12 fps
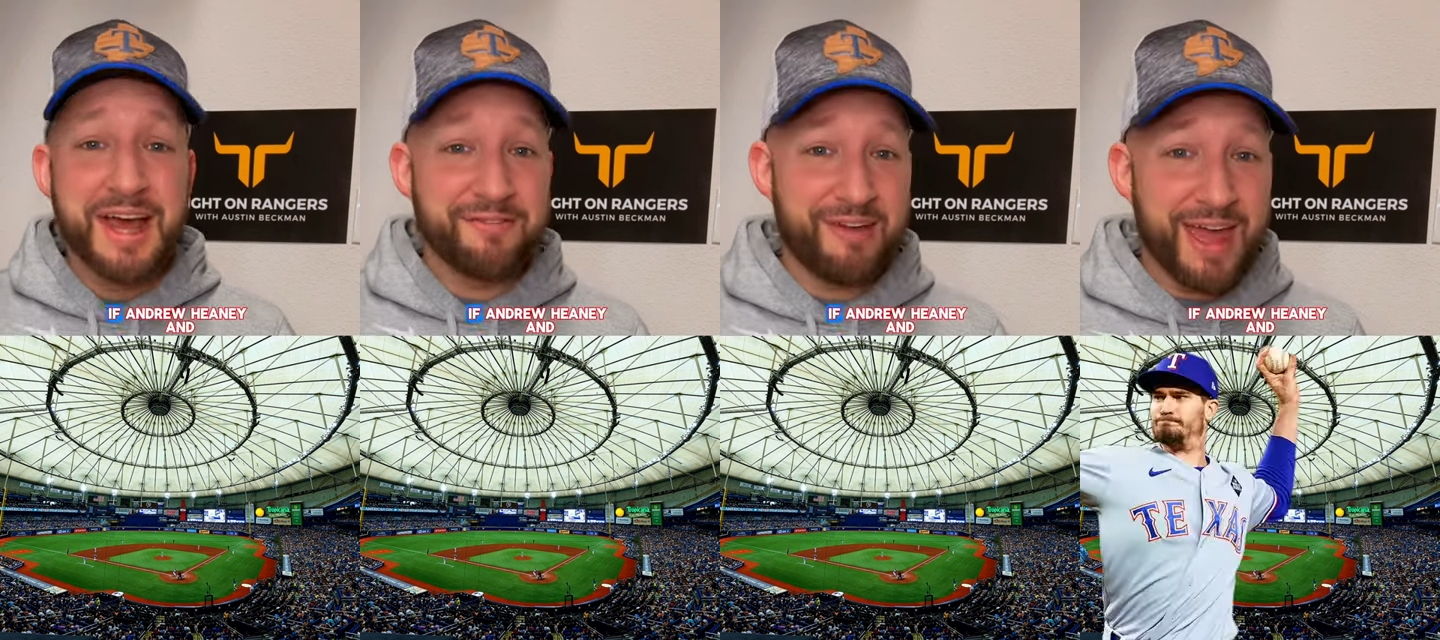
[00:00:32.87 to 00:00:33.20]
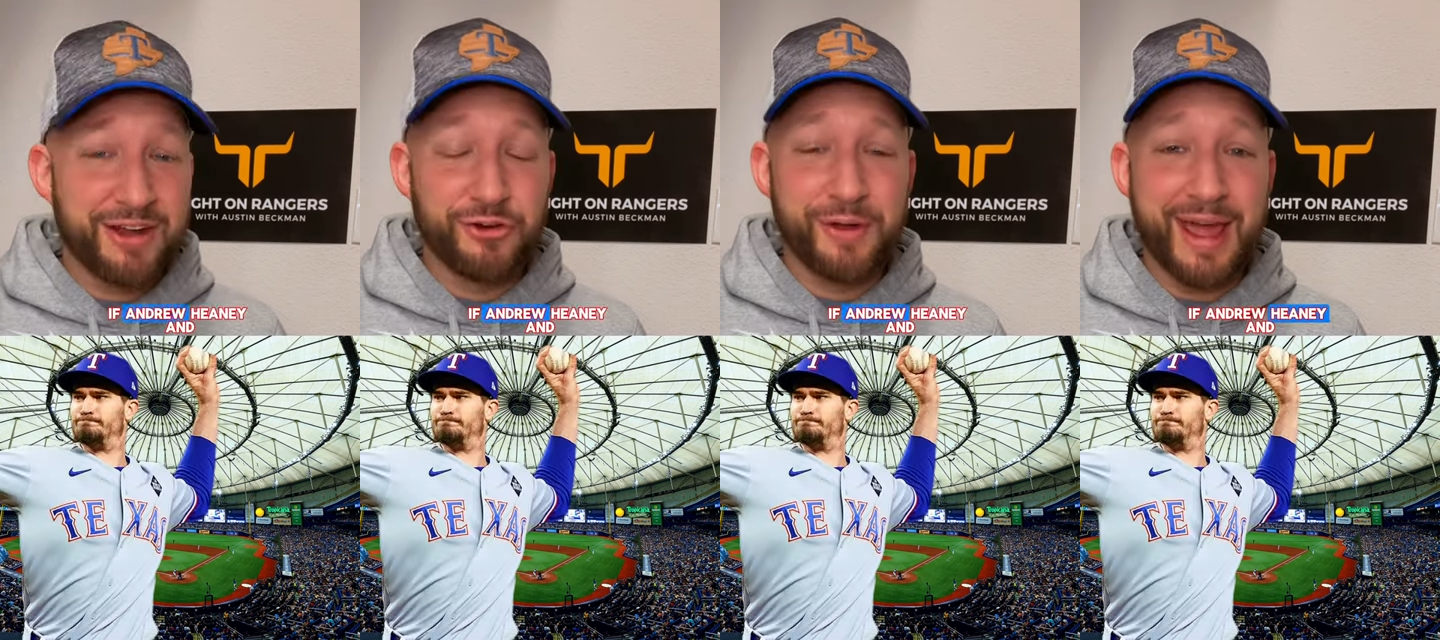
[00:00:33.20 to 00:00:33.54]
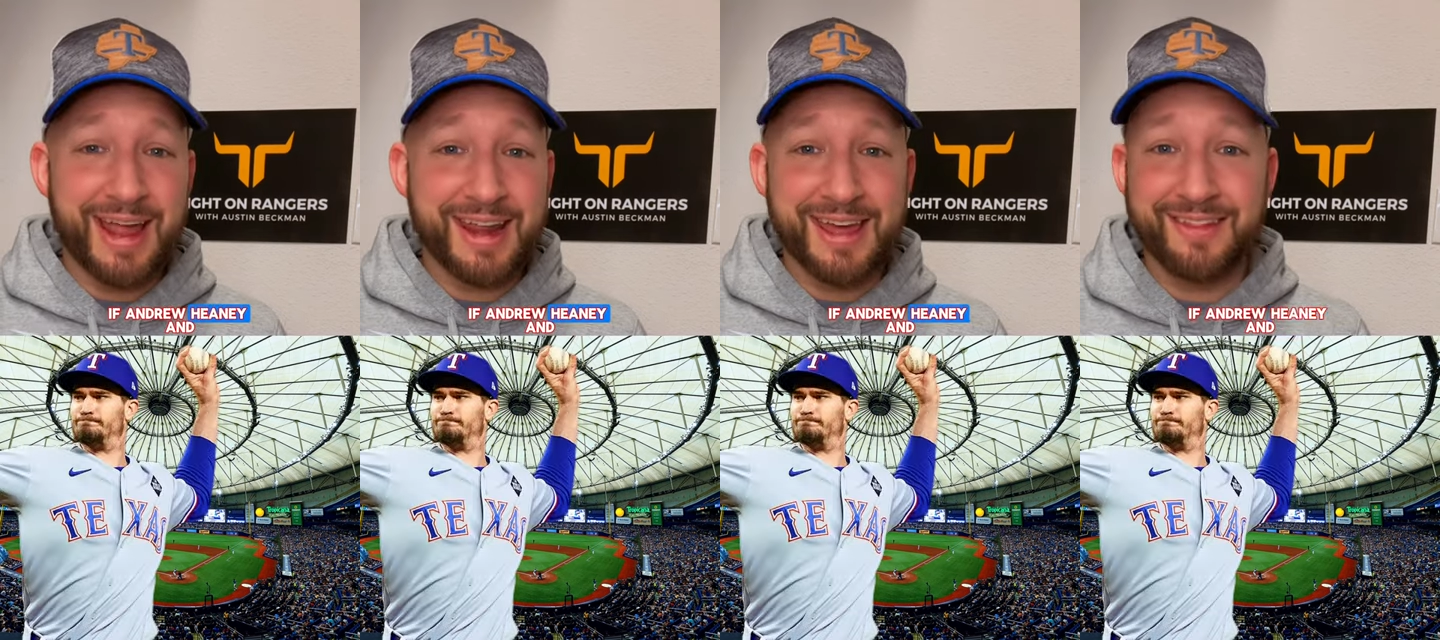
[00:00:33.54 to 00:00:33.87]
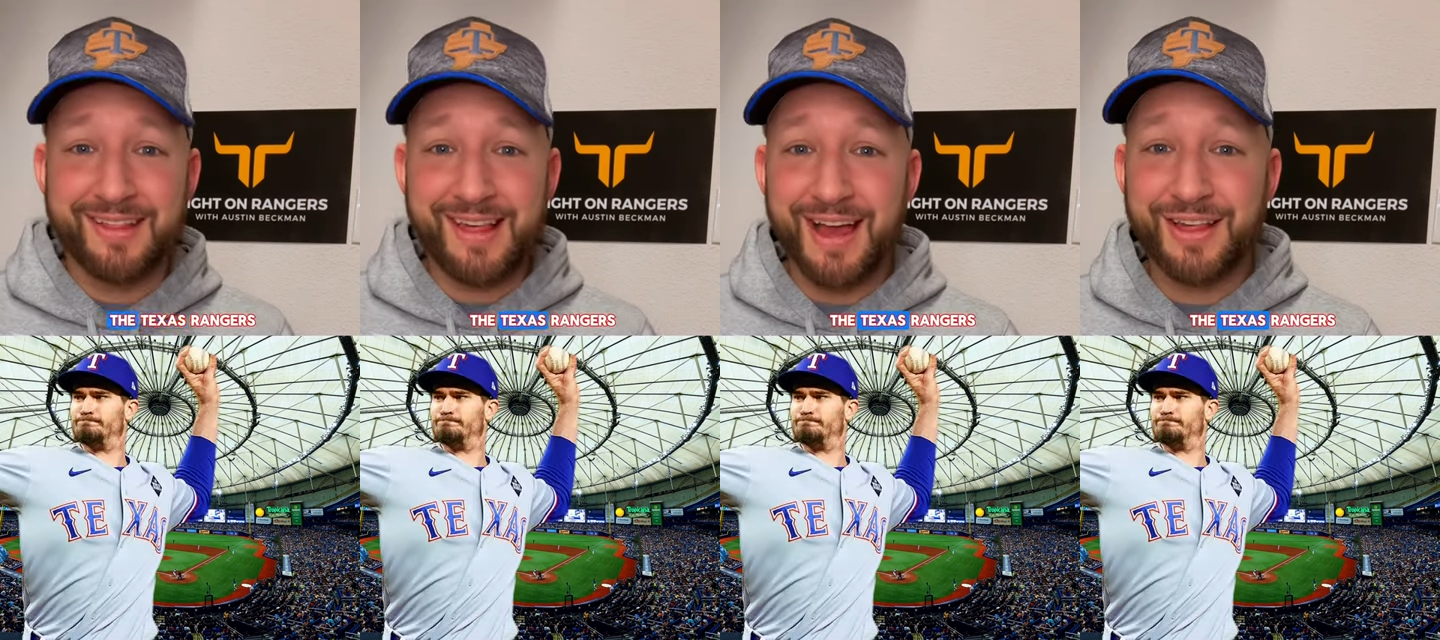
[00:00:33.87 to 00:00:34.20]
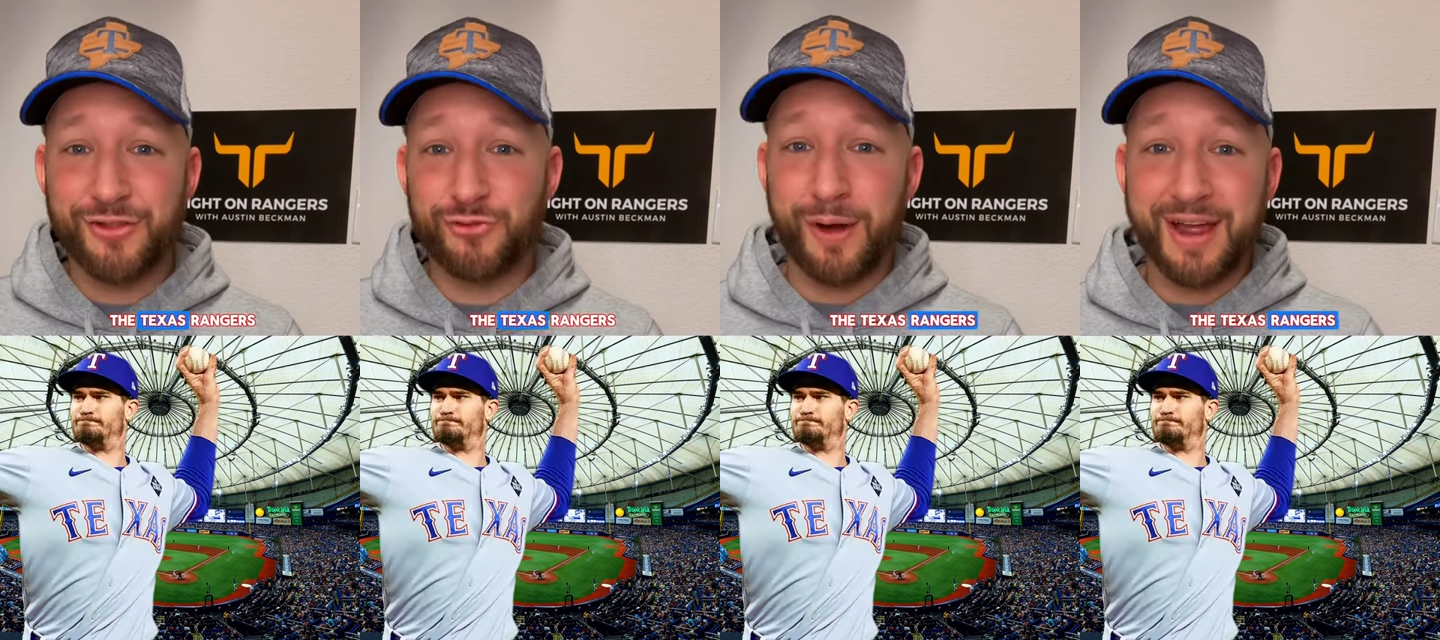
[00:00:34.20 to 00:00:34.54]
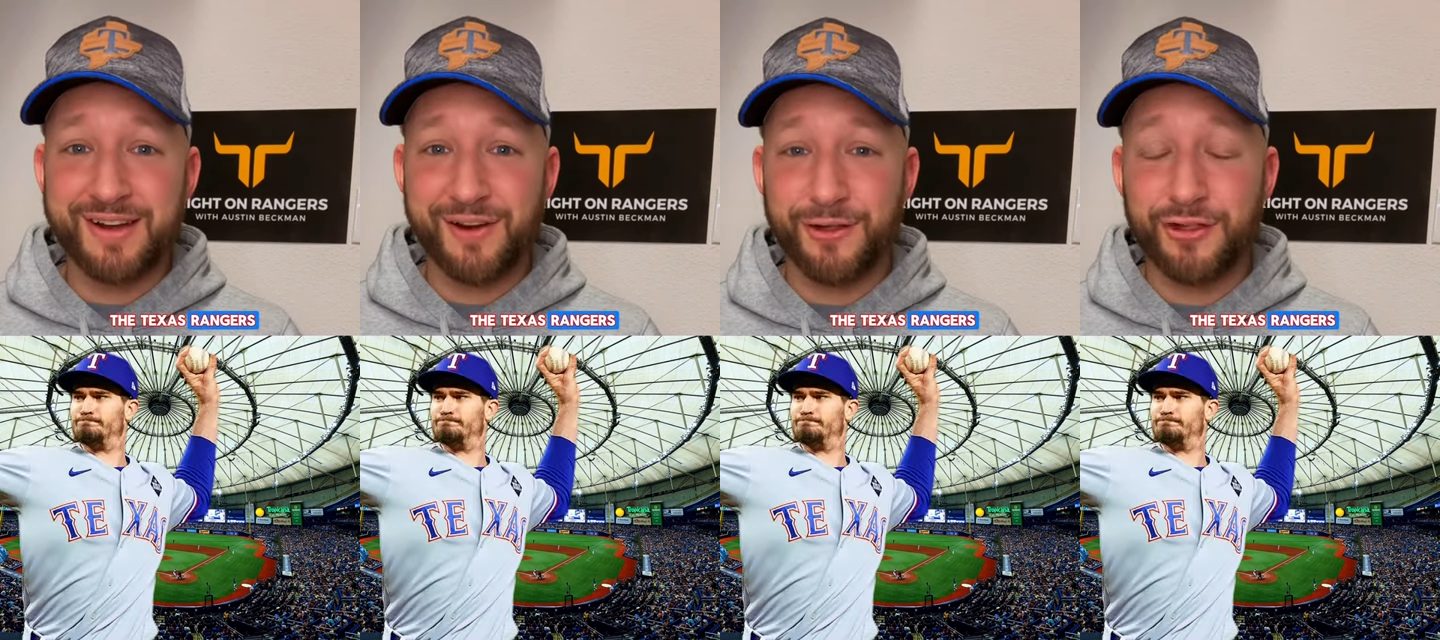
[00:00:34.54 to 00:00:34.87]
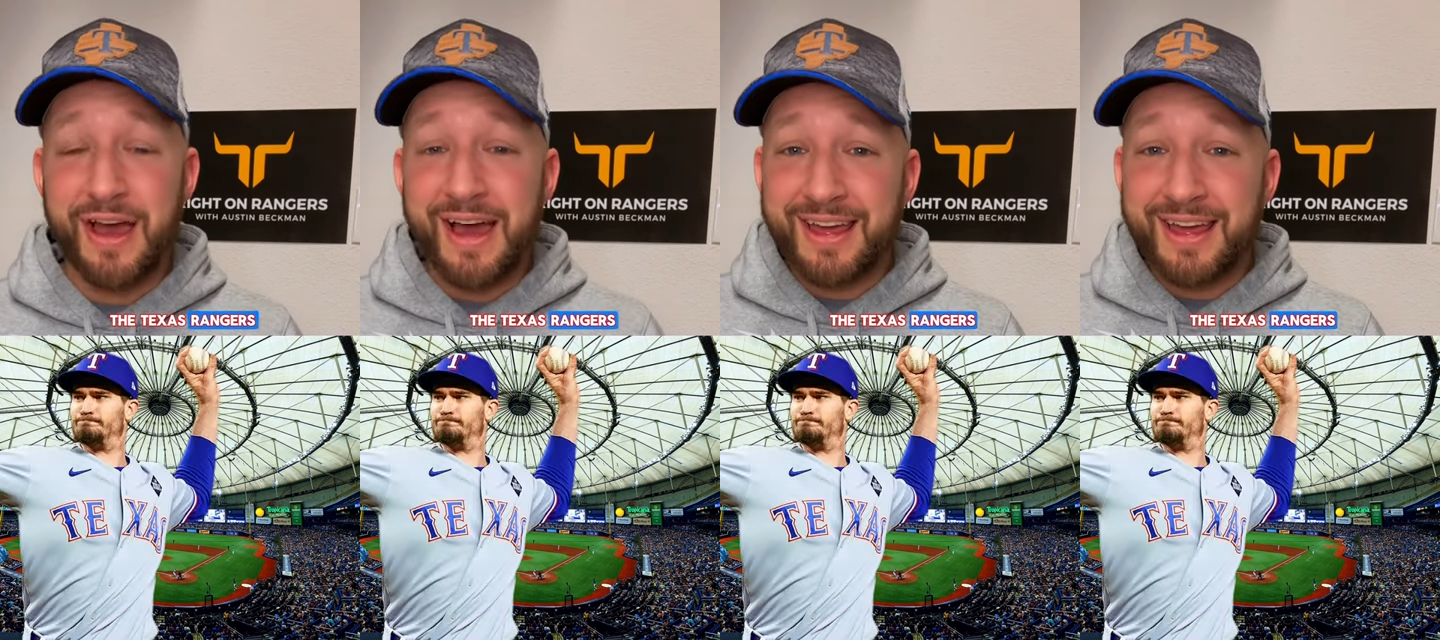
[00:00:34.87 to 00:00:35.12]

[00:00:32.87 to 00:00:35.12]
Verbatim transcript: if Andrew Heaney and the Texas Rangers